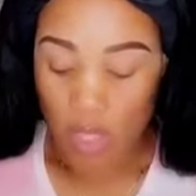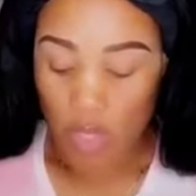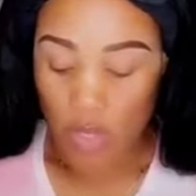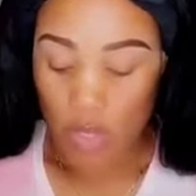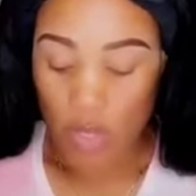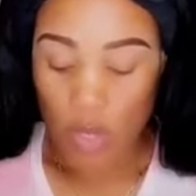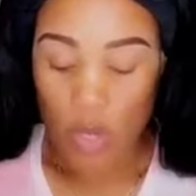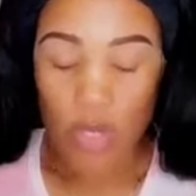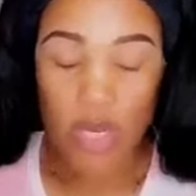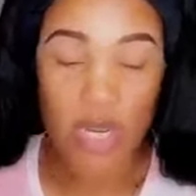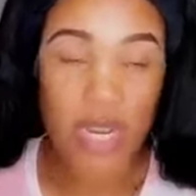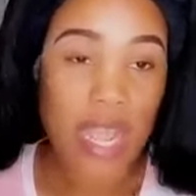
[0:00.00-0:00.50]

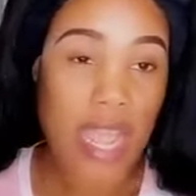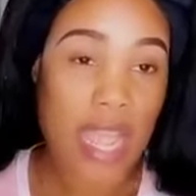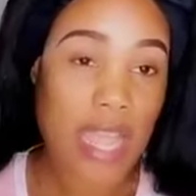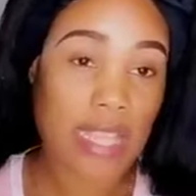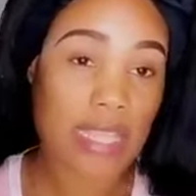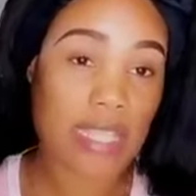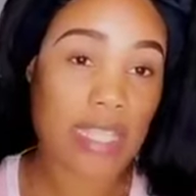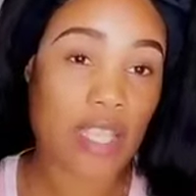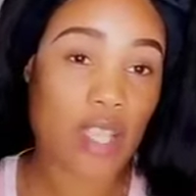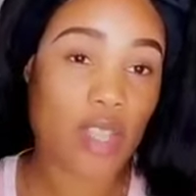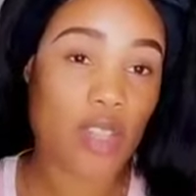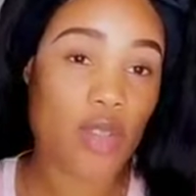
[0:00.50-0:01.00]
So
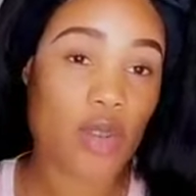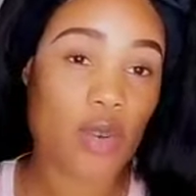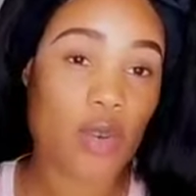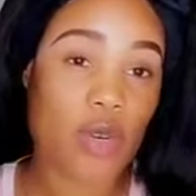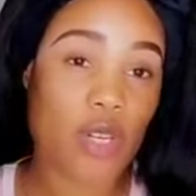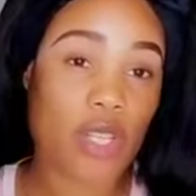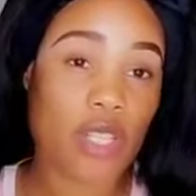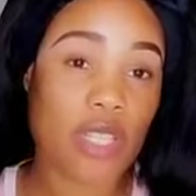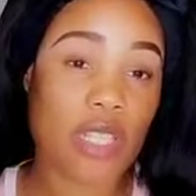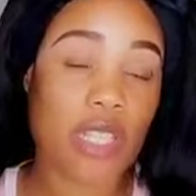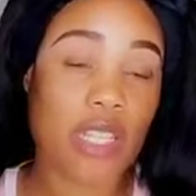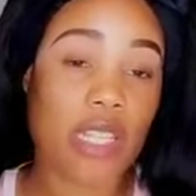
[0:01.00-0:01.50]
next, you're
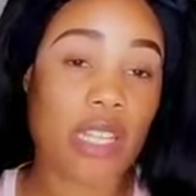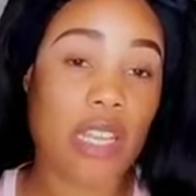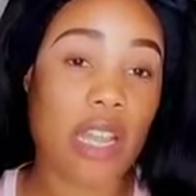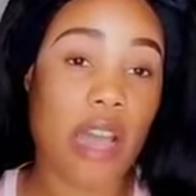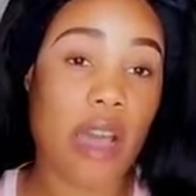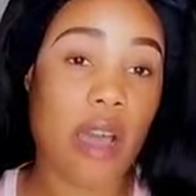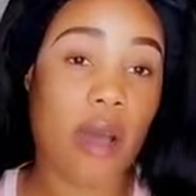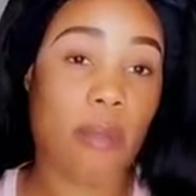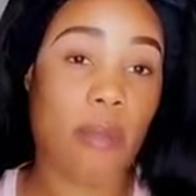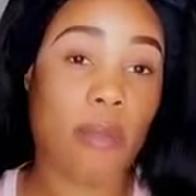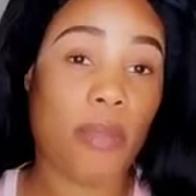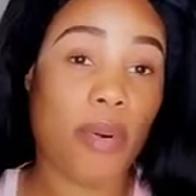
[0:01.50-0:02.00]
going to need
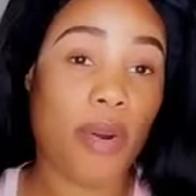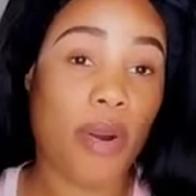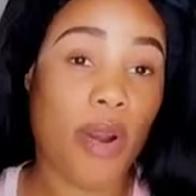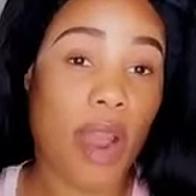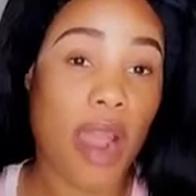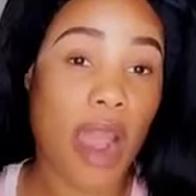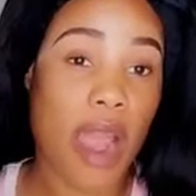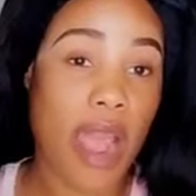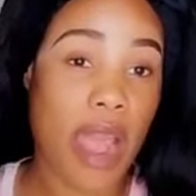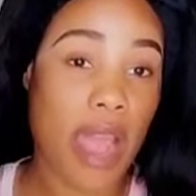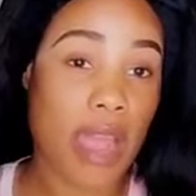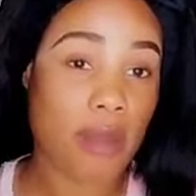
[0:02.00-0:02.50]
a
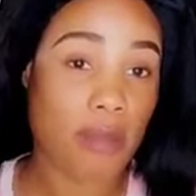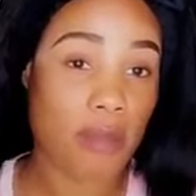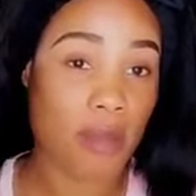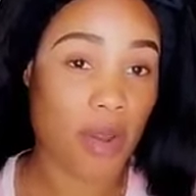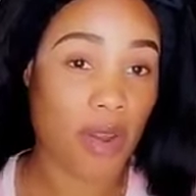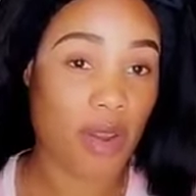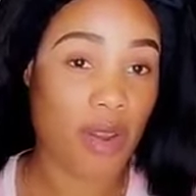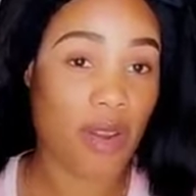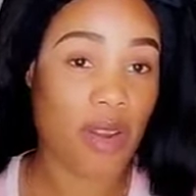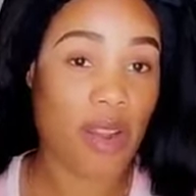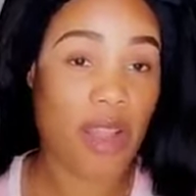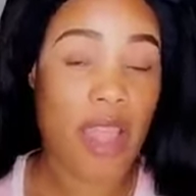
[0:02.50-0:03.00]

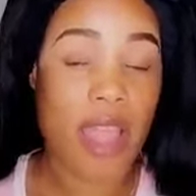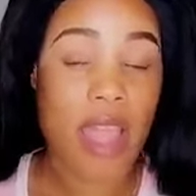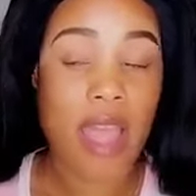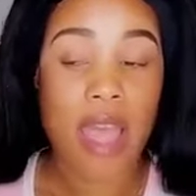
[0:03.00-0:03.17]
primer.